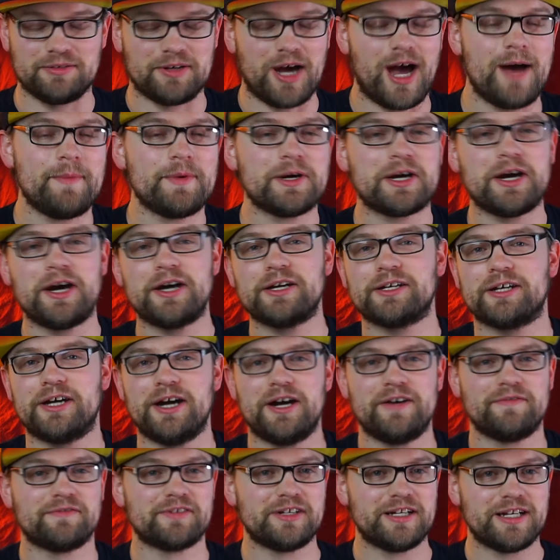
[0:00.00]
Comic Con
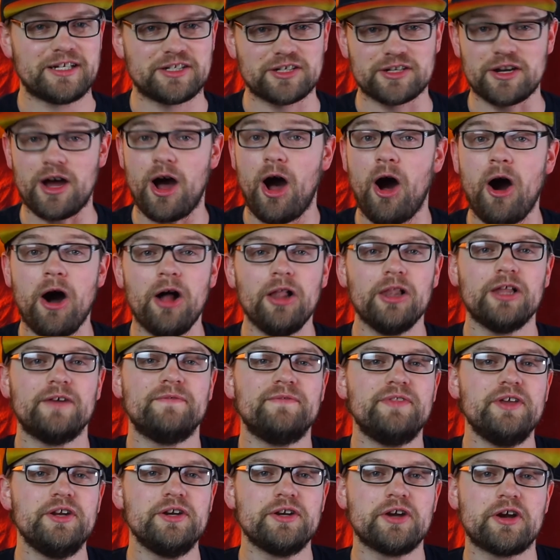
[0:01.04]
coverage and all
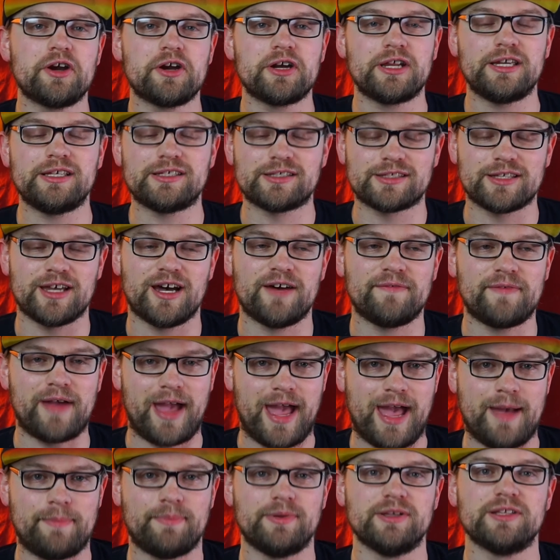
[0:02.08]
of the nerdy stuff
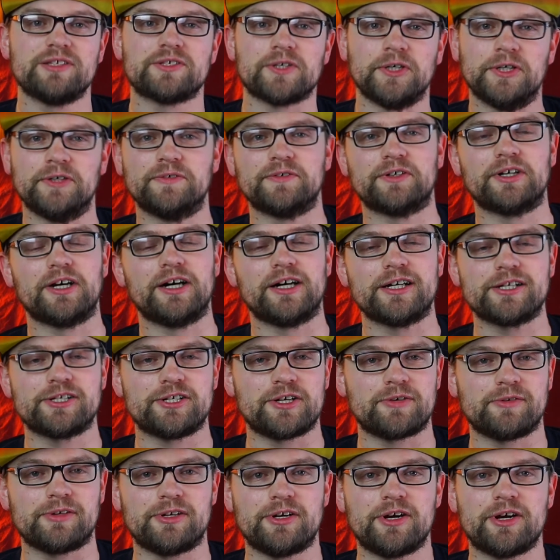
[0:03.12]
happens over on
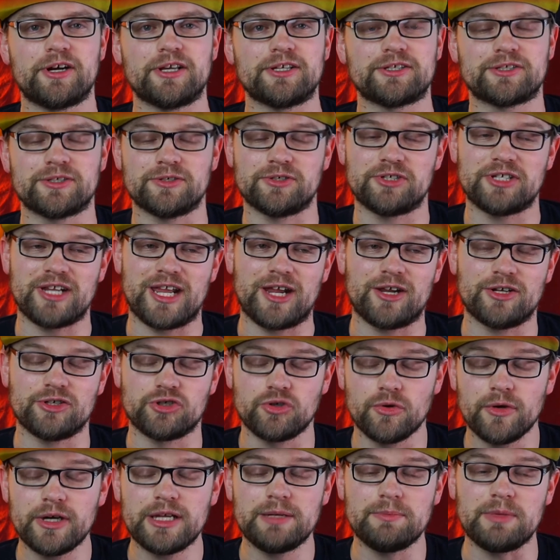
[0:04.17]
Generally Nerdy. So j-
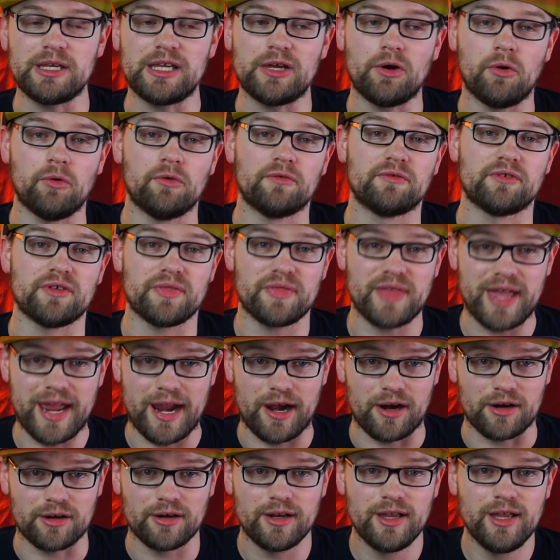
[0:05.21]
join me over
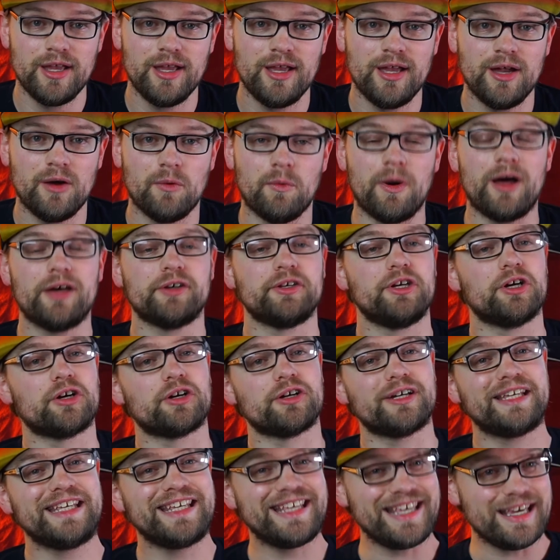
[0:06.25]
there. While
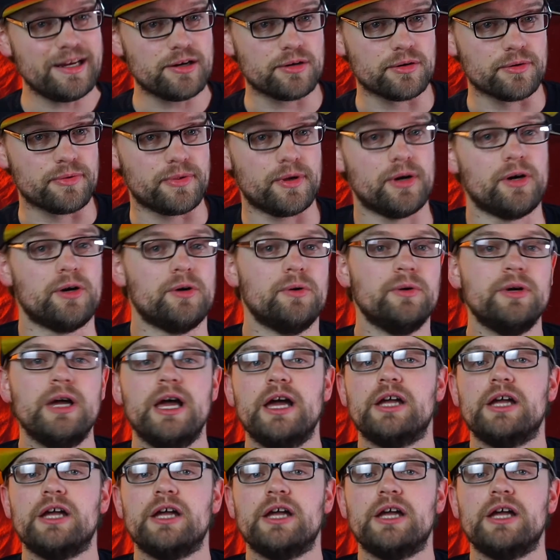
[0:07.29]
you're here, though,